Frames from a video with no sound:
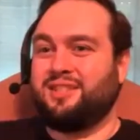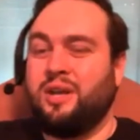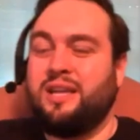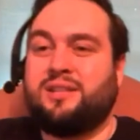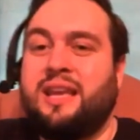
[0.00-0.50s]
So
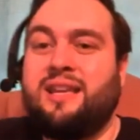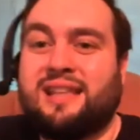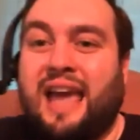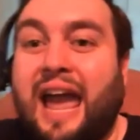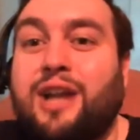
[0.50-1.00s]
his
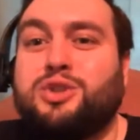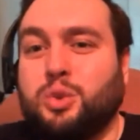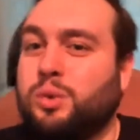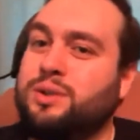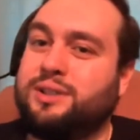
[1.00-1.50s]

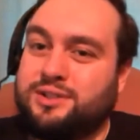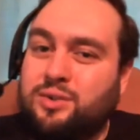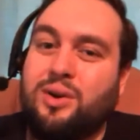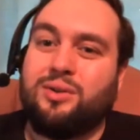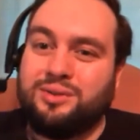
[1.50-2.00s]
actual
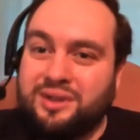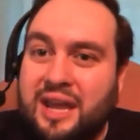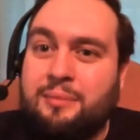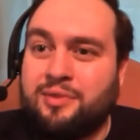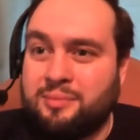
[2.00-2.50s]
historical
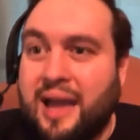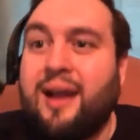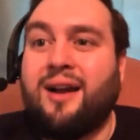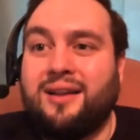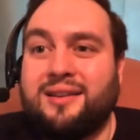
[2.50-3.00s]
name from
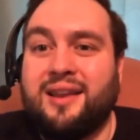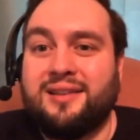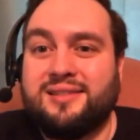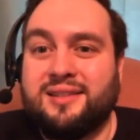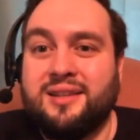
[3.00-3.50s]
that
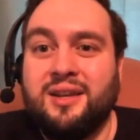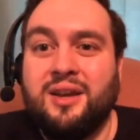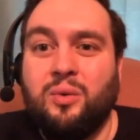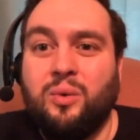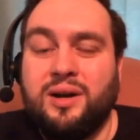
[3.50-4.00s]
context
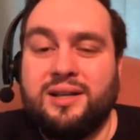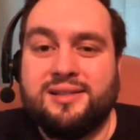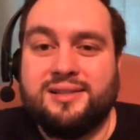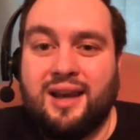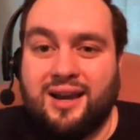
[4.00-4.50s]

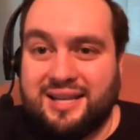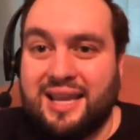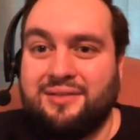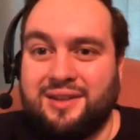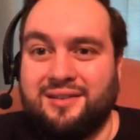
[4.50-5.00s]
was
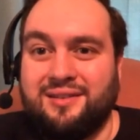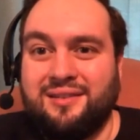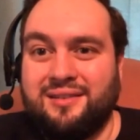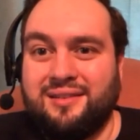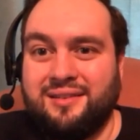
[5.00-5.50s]
Octavian.
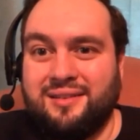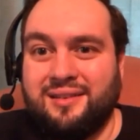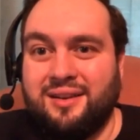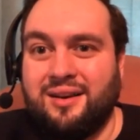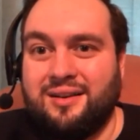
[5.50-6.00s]

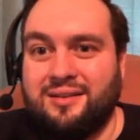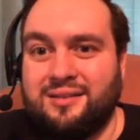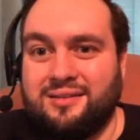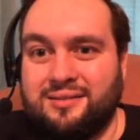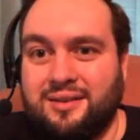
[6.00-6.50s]

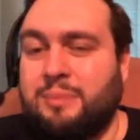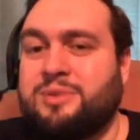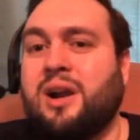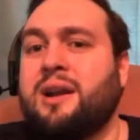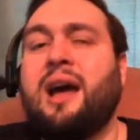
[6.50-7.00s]
Or I'm
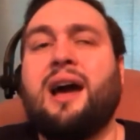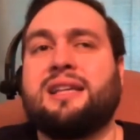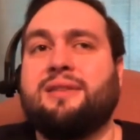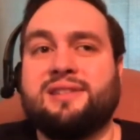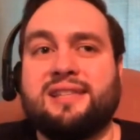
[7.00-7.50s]
sorry, not
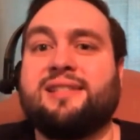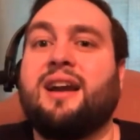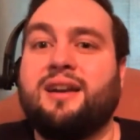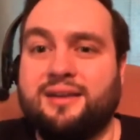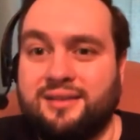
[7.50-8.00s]
Octavian,
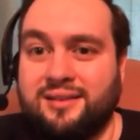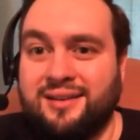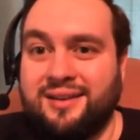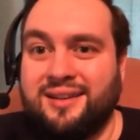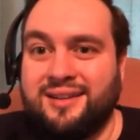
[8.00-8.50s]
Caesarion.
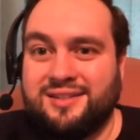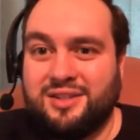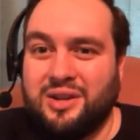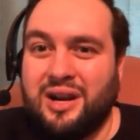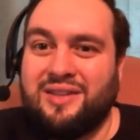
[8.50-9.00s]

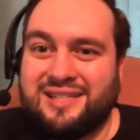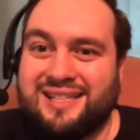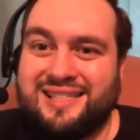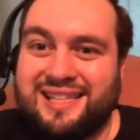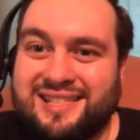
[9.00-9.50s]
So you know how they say
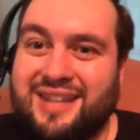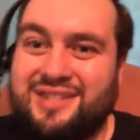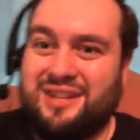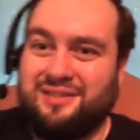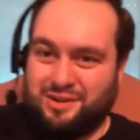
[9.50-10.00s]

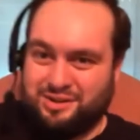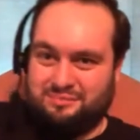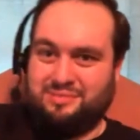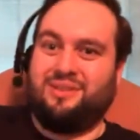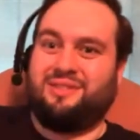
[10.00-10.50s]
C-section, virgin birth?